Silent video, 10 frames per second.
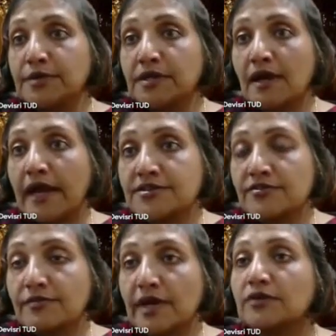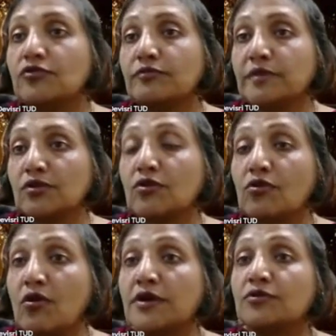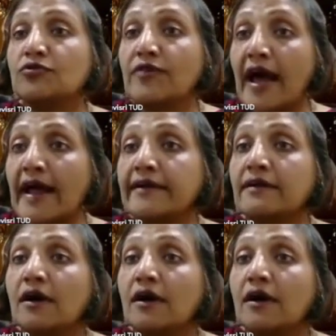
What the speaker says: clients of mine who've been on raw and who've had